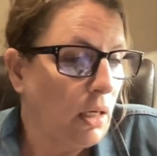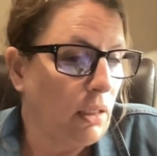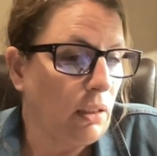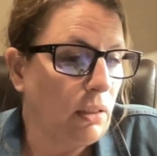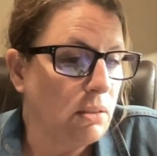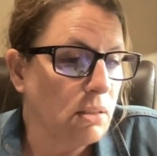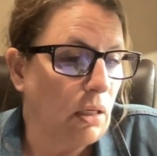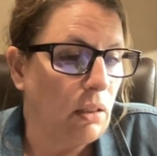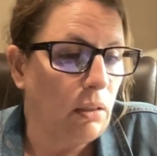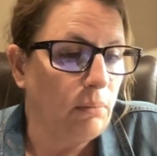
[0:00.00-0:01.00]
and
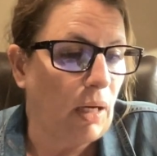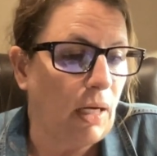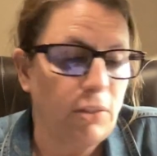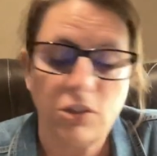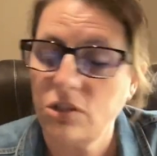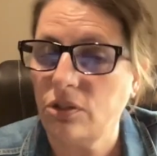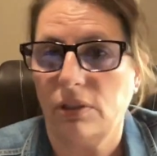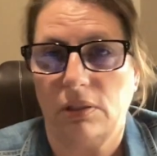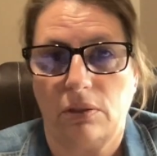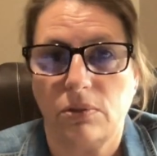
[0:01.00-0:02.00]
I just
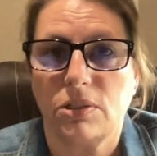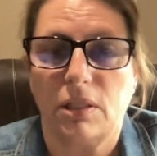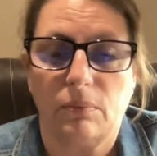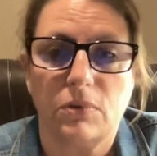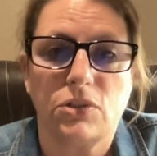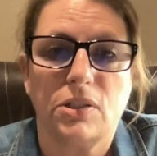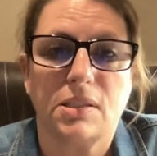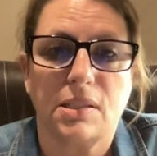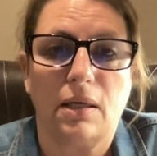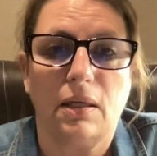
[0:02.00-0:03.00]
couldn't understand what she
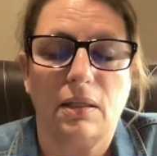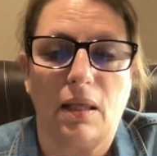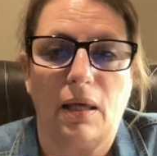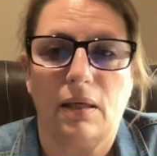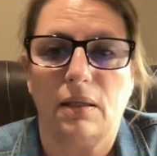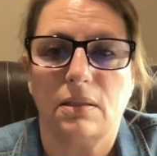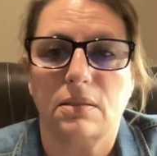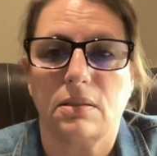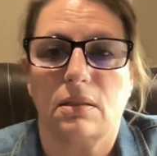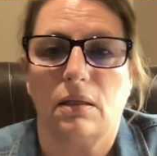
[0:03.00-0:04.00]
said, and